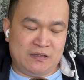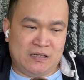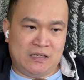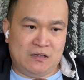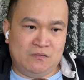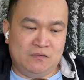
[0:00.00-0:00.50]

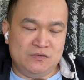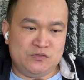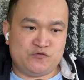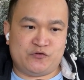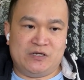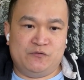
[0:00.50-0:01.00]
how
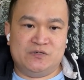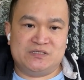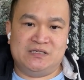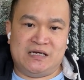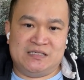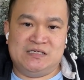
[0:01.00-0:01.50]
strenuous
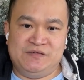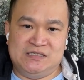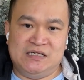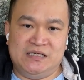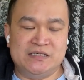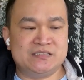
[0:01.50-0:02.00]
the
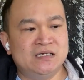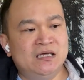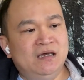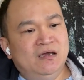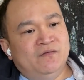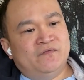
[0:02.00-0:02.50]
activity it is.
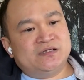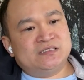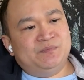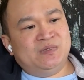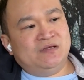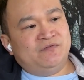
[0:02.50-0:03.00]
For
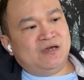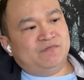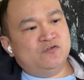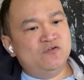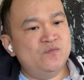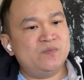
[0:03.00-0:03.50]
example, if you have
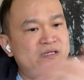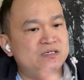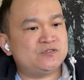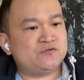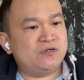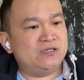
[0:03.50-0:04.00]
too many
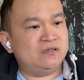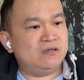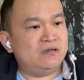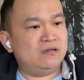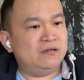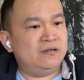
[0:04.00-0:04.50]
screen
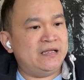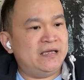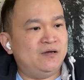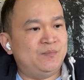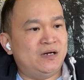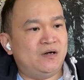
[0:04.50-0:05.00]
lay
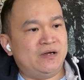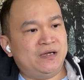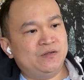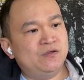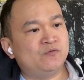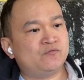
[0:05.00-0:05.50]
about
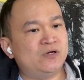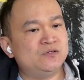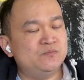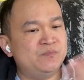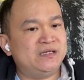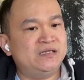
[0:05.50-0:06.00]
and you try
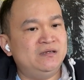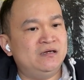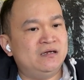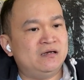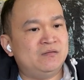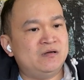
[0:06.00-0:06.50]
to
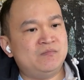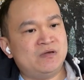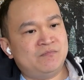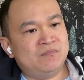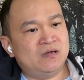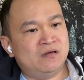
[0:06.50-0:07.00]

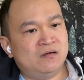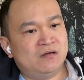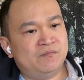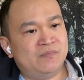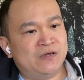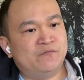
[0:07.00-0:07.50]

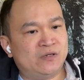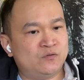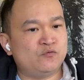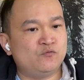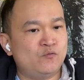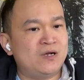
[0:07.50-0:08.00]
migrate
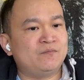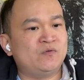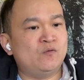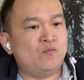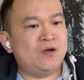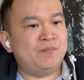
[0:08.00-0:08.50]
through
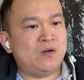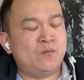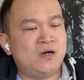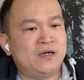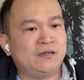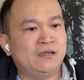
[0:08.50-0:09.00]
one by
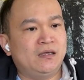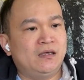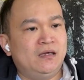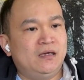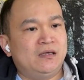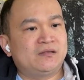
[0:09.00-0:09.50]
one,
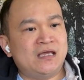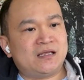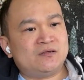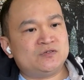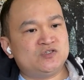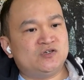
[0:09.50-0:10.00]

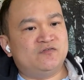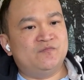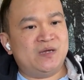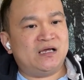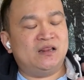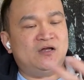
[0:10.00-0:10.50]
that sort of
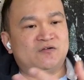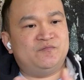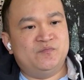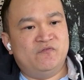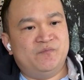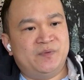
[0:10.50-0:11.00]
make a lot
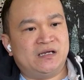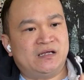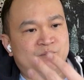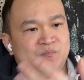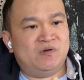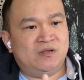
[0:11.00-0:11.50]
of movement
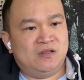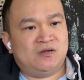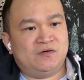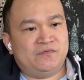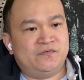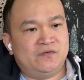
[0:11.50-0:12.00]
and a lot
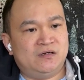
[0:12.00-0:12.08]
of